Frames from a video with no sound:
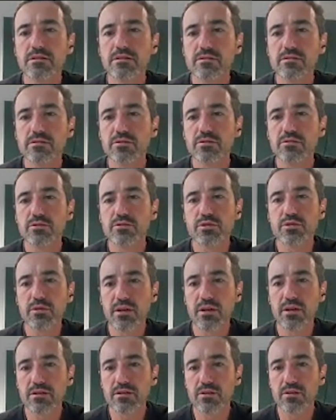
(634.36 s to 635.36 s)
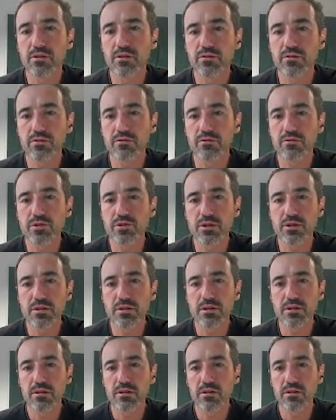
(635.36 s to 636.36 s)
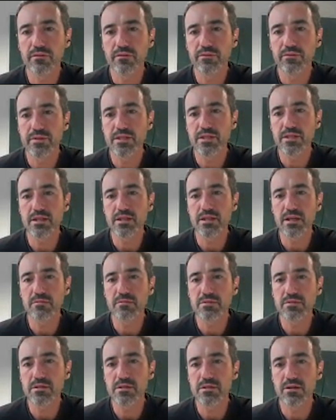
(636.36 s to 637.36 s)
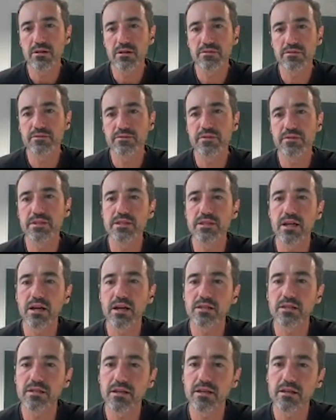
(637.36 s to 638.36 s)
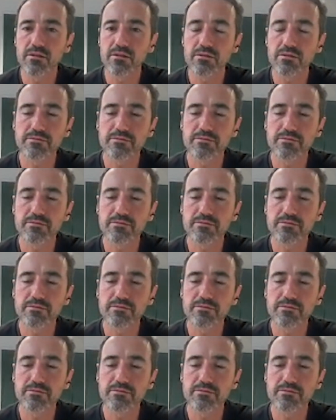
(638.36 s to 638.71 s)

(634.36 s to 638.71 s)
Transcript: usual convolution d times of this arc signal.